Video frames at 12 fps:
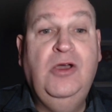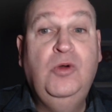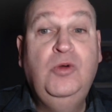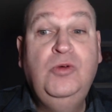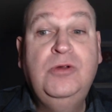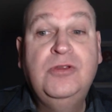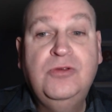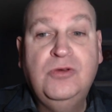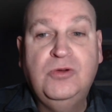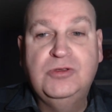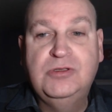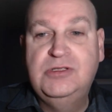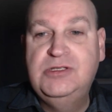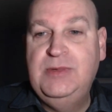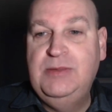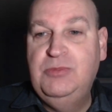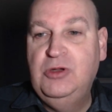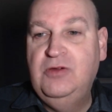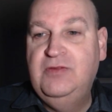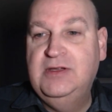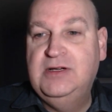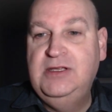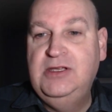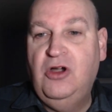Who'd have thought, to be
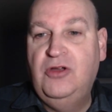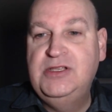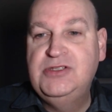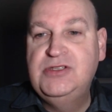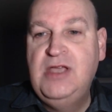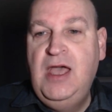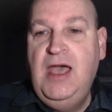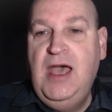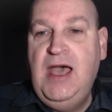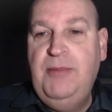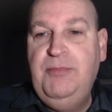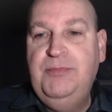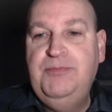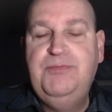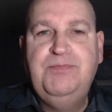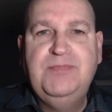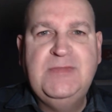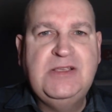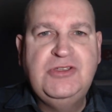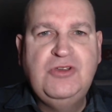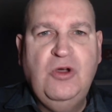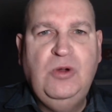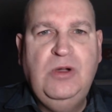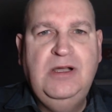perfectly honest.
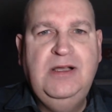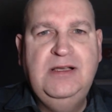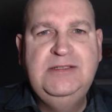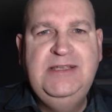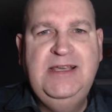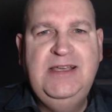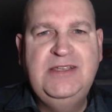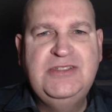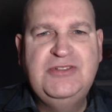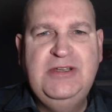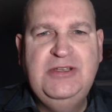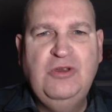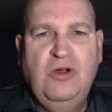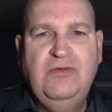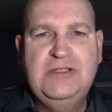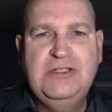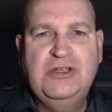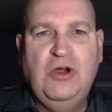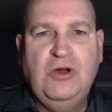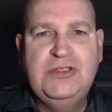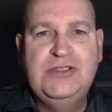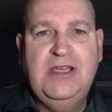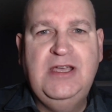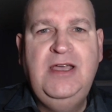Straight over to
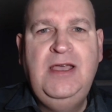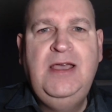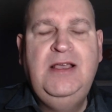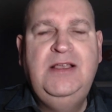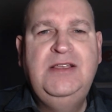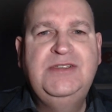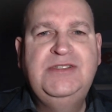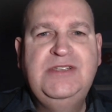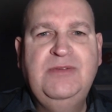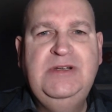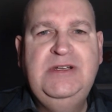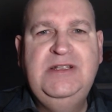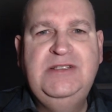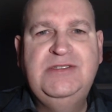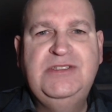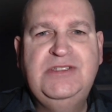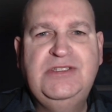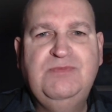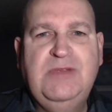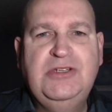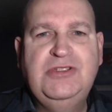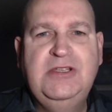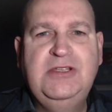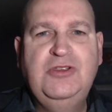Costa. Someone had
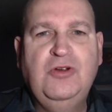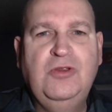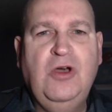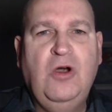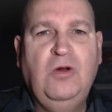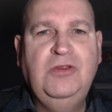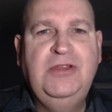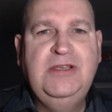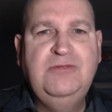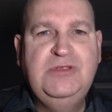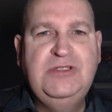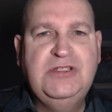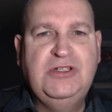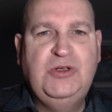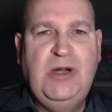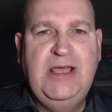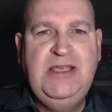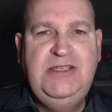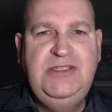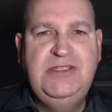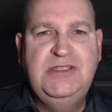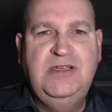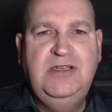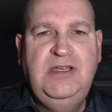smashed their door. The whole thing was
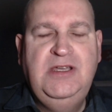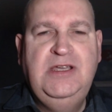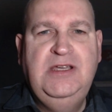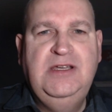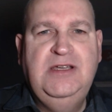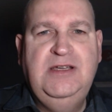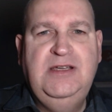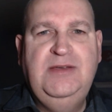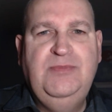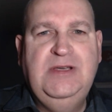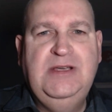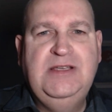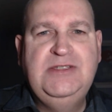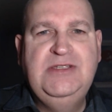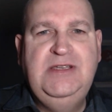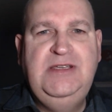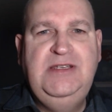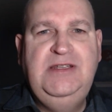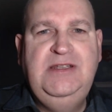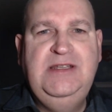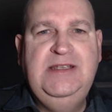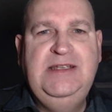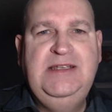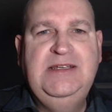crazed, as in
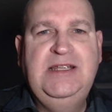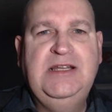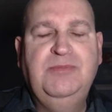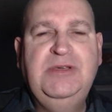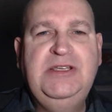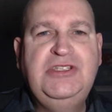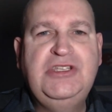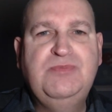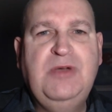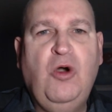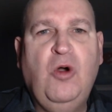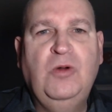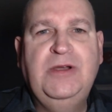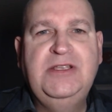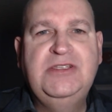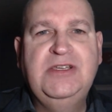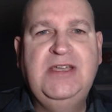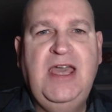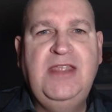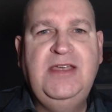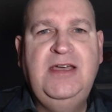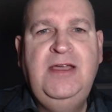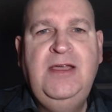little pieces but holding together.